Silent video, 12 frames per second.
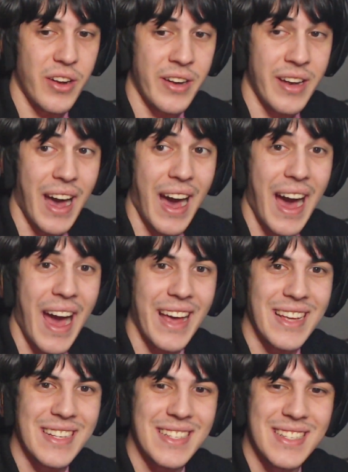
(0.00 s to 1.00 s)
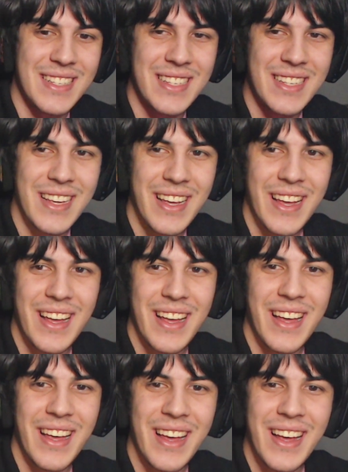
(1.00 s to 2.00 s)
Nice!
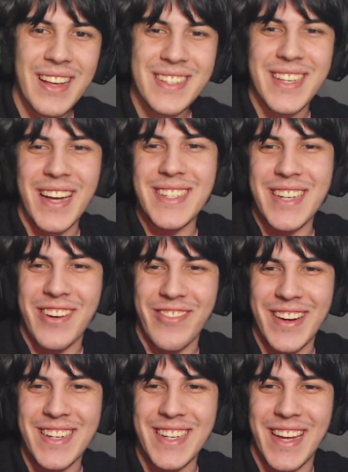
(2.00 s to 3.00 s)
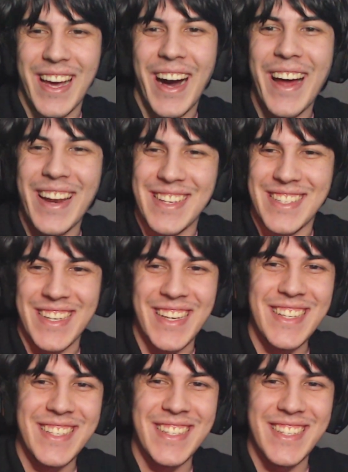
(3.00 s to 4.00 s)
Such a creature can't
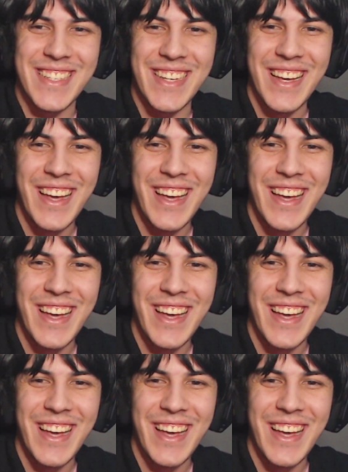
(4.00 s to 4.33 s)
exist.